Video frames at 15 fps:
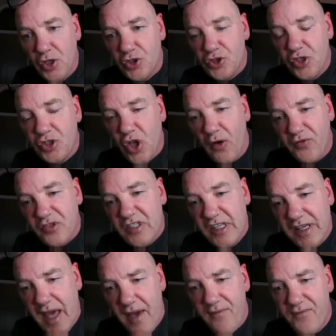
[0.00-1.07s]
she's
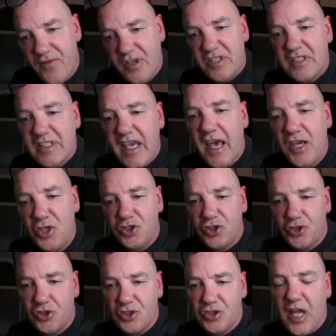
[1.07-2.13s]
obviously getting
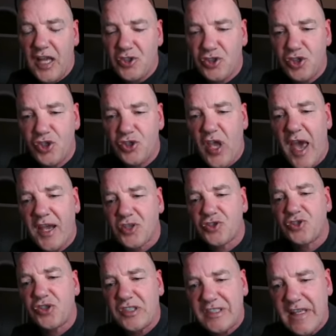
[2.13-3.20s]
visitations and she's
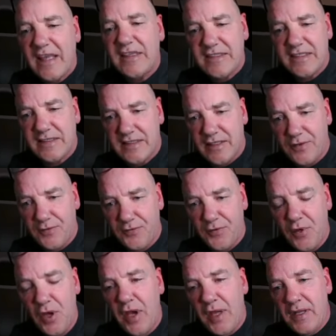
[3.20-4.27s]
extra sensitive.